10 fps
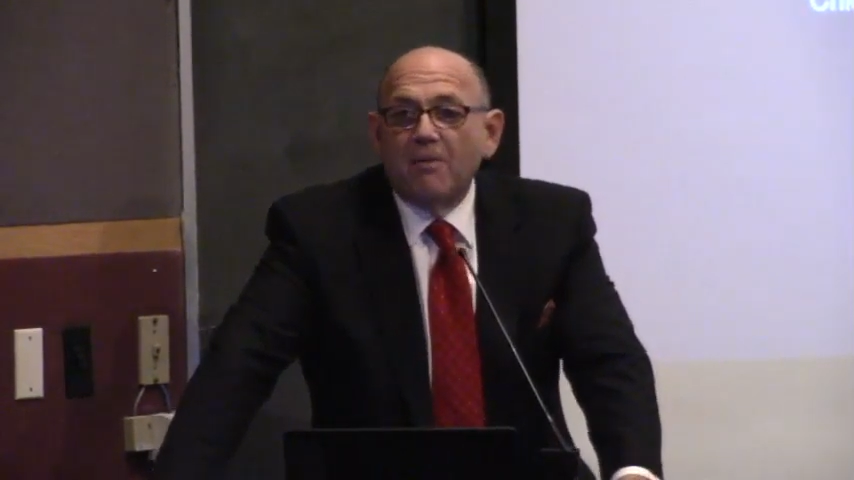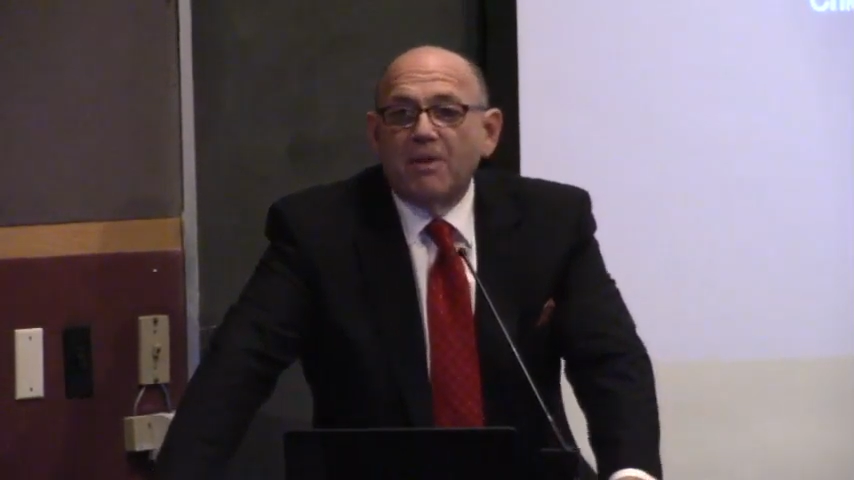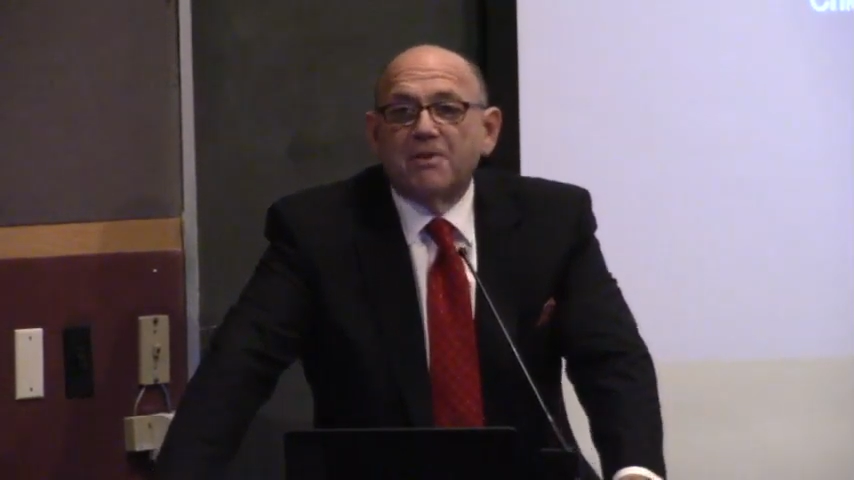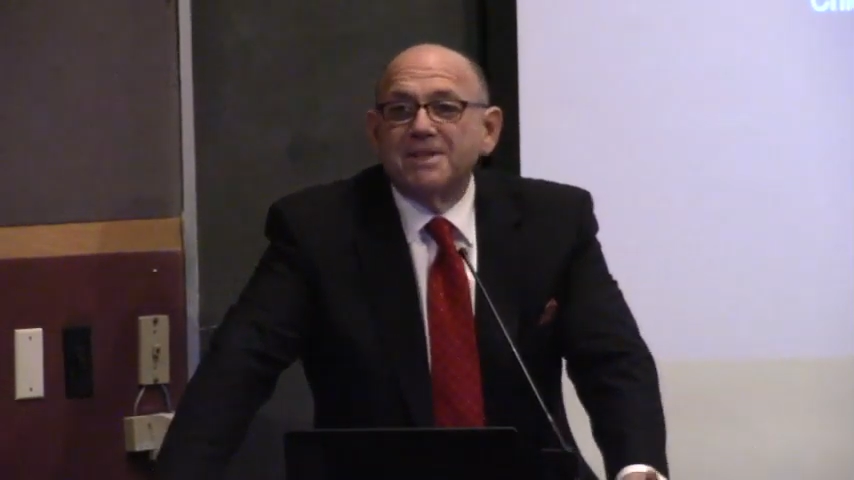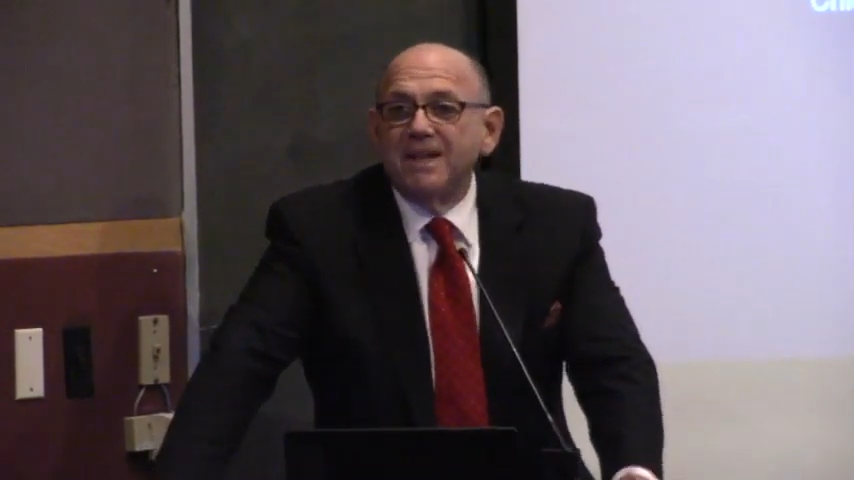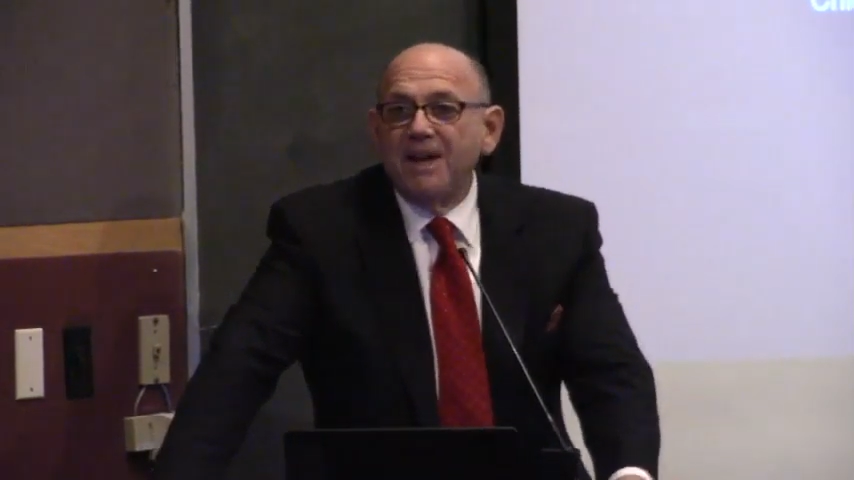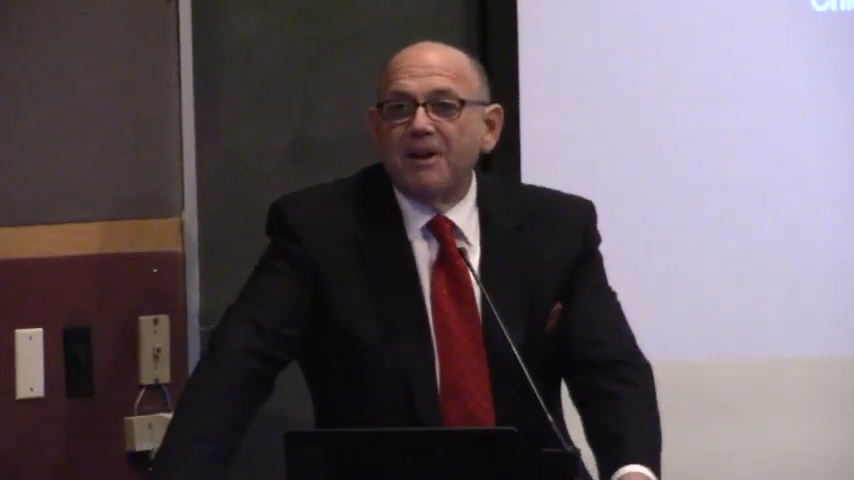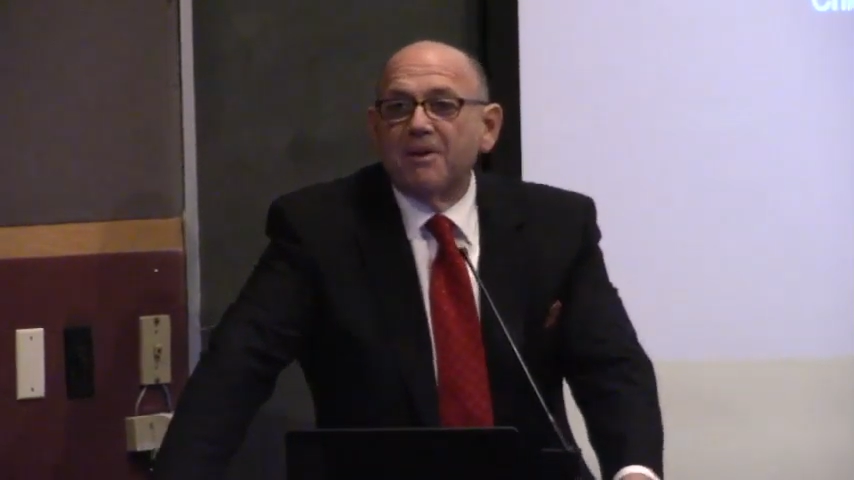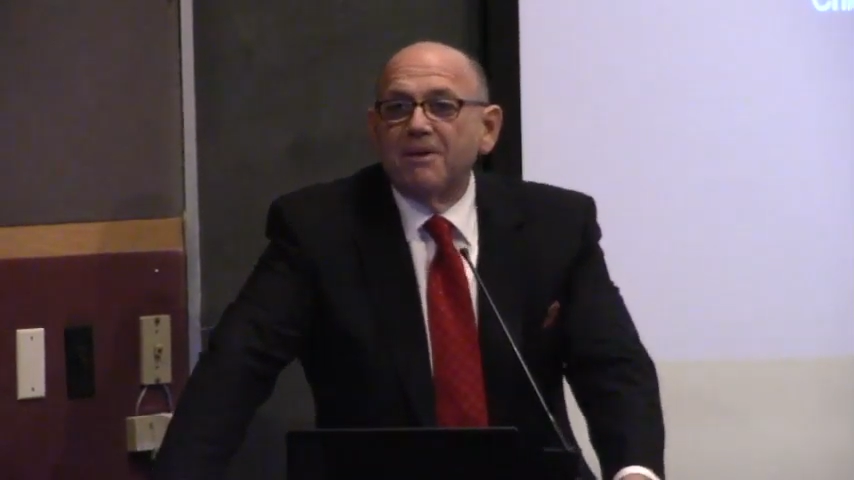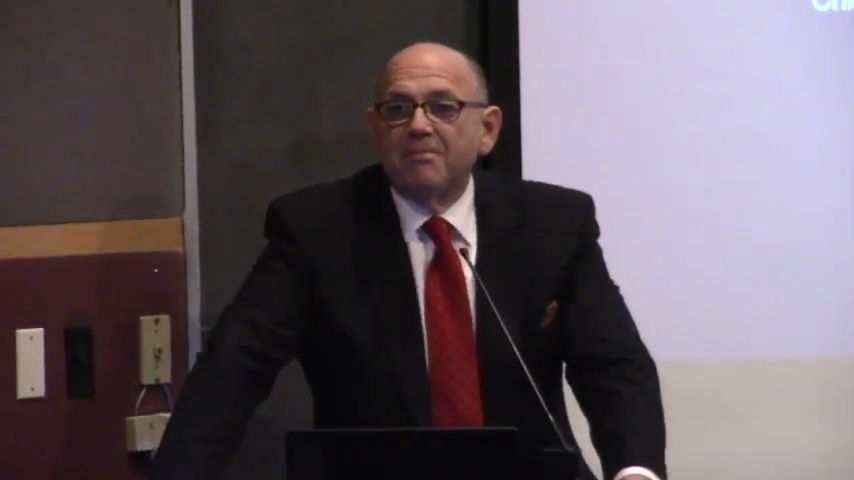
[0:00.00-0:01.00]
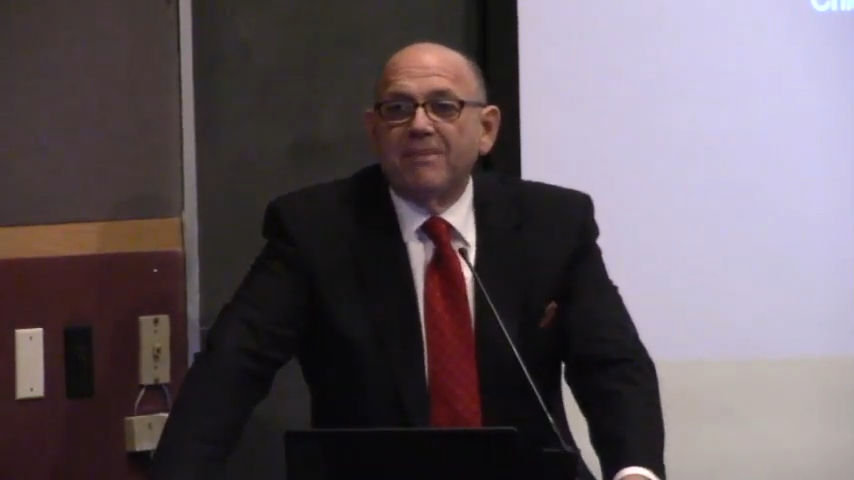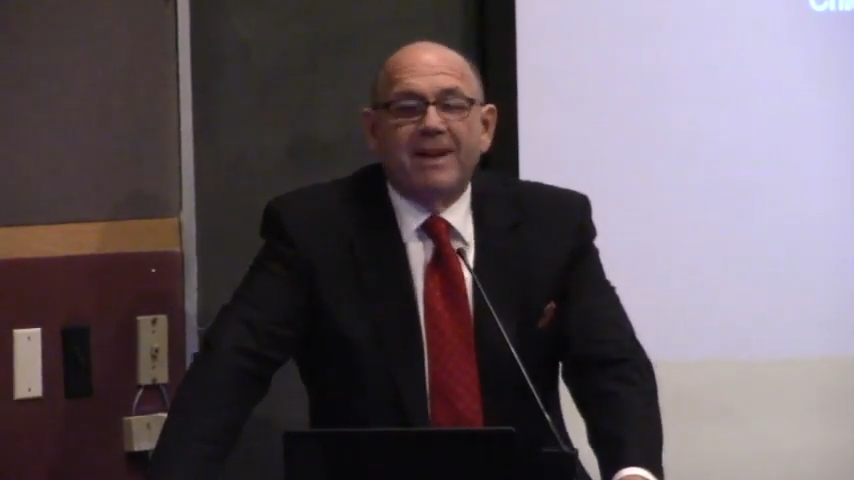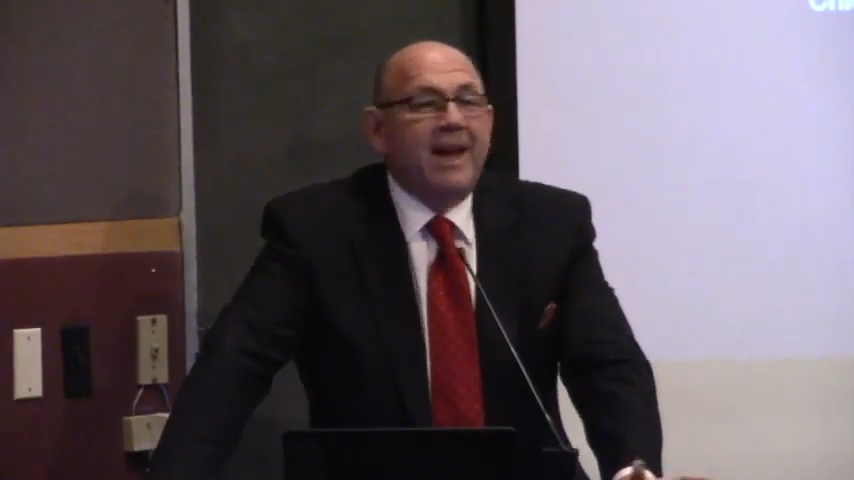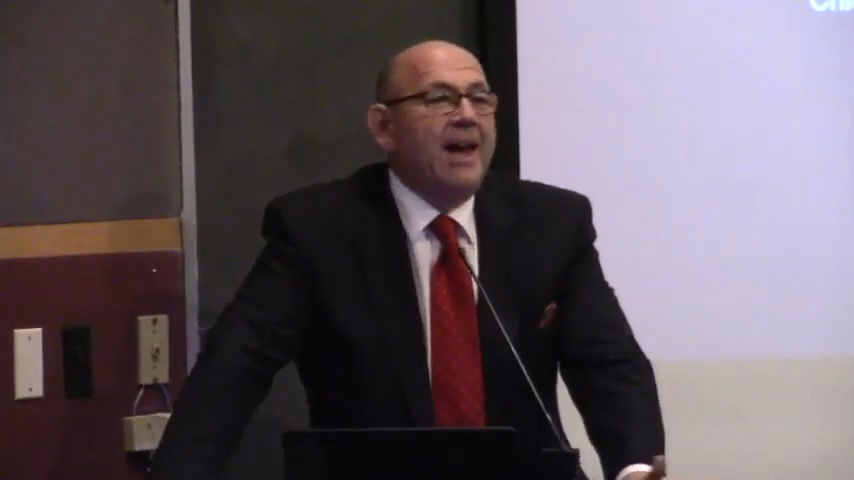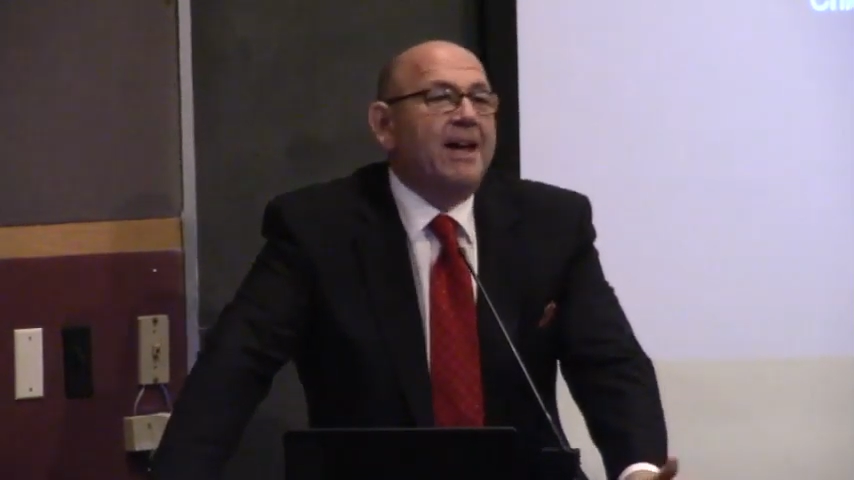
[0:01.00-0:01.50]
whether it's here in
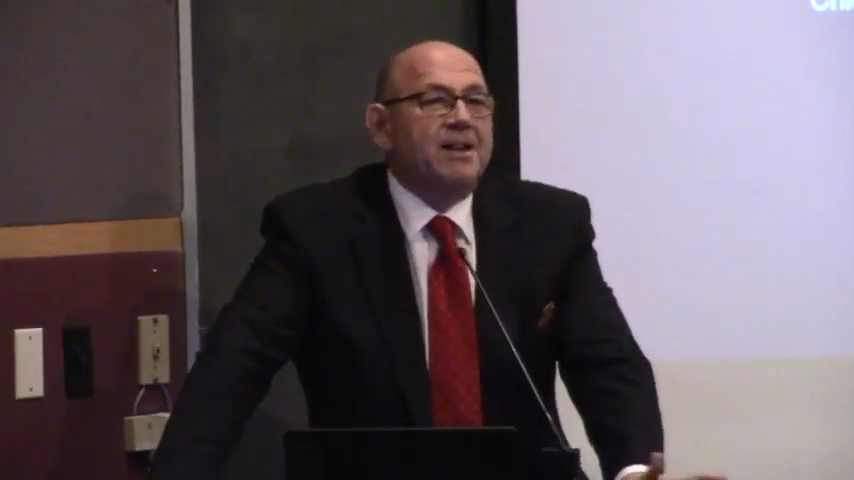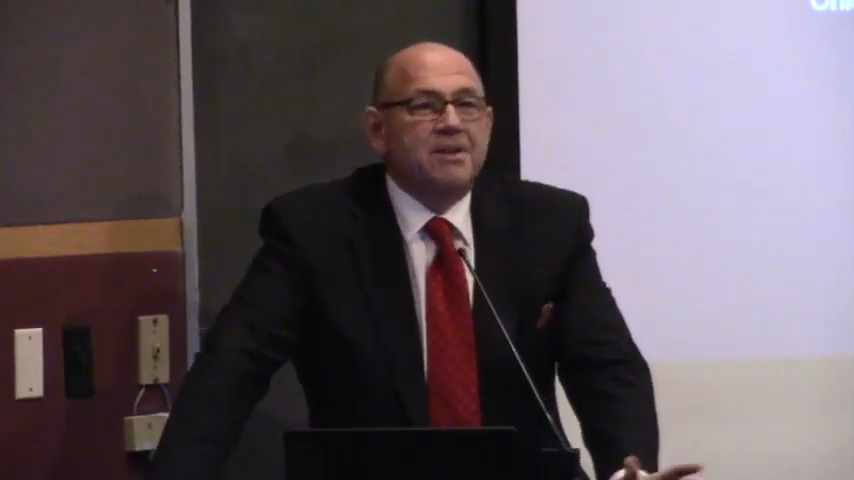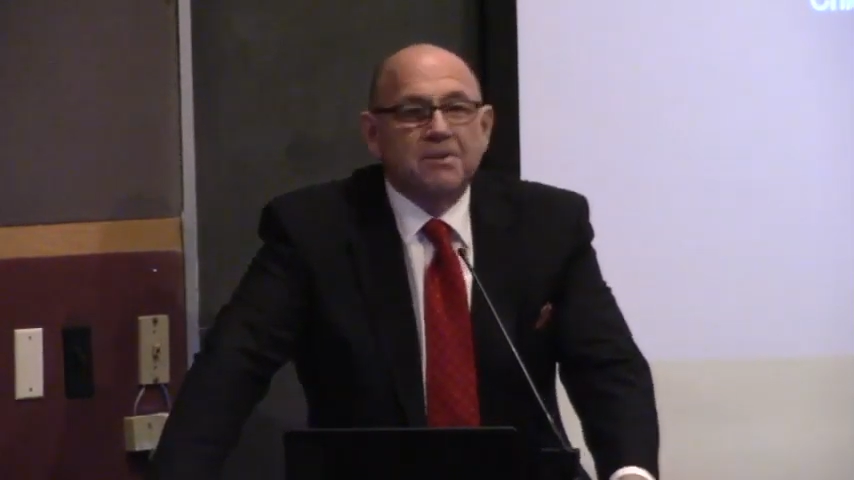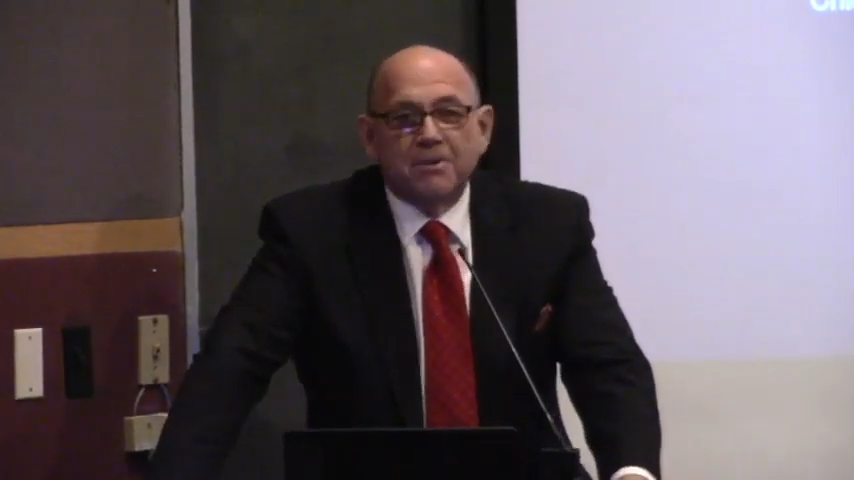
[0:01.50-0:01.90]
Manhattan